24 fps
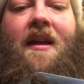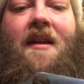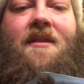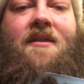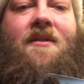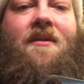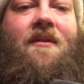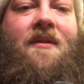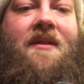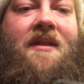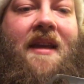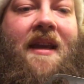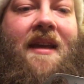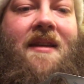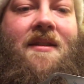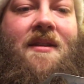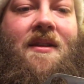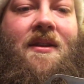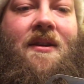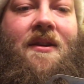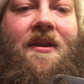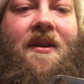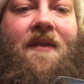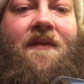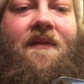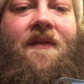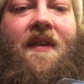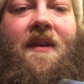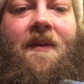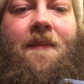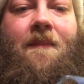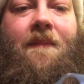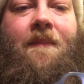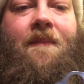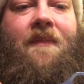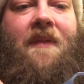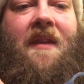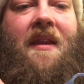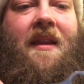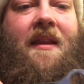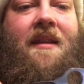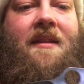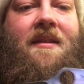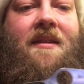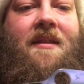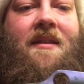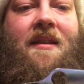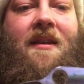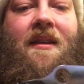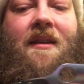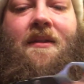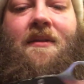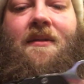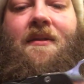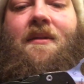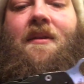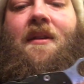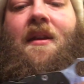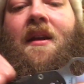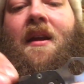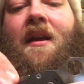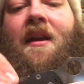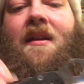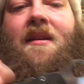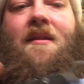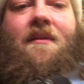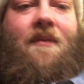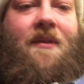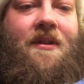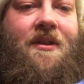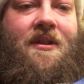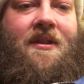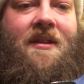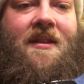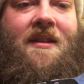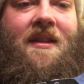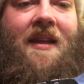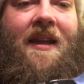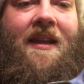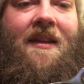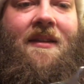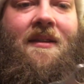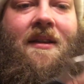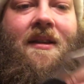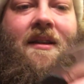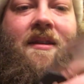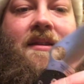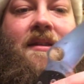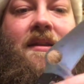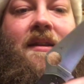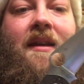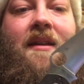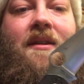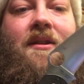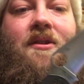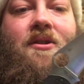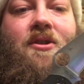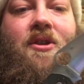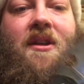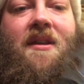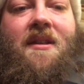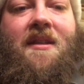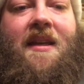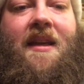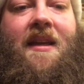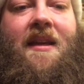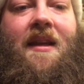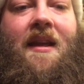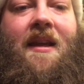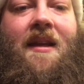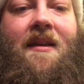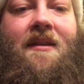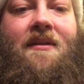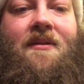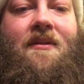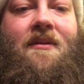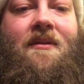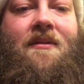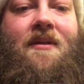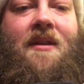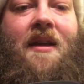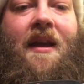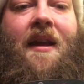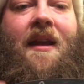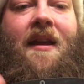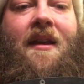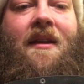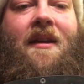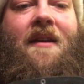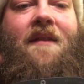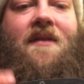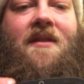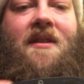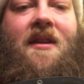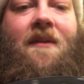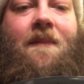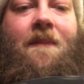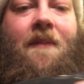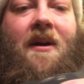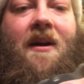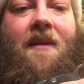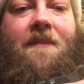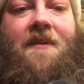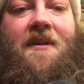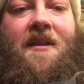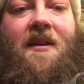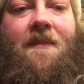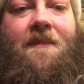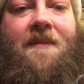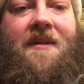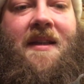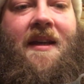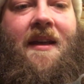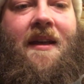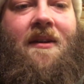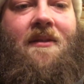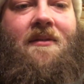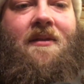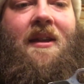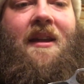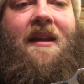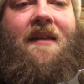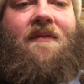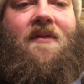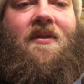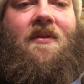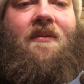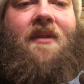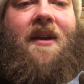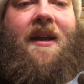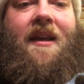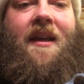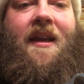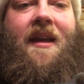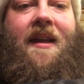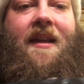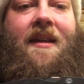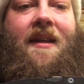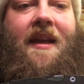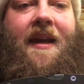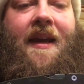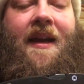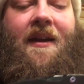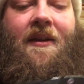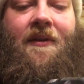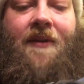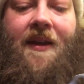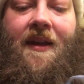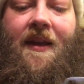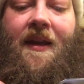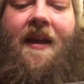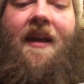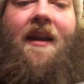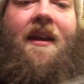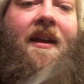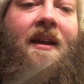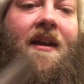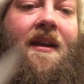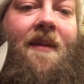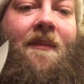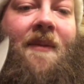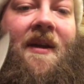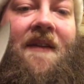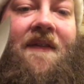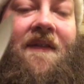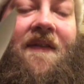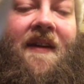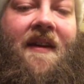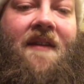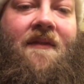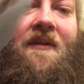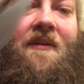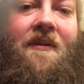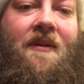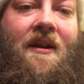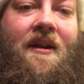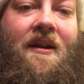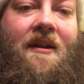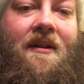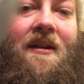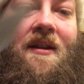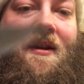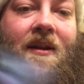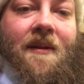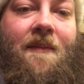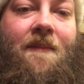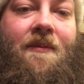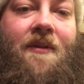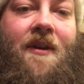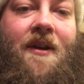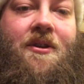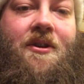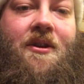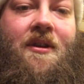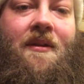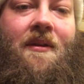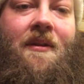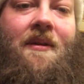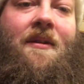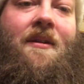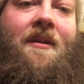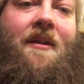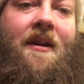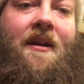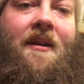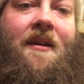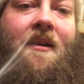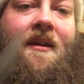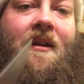So it's S30V steel, which is stainless. You got the G10 handles. You have tip up, tip down, left or right hand carry. And my favorite lock, the compression lock.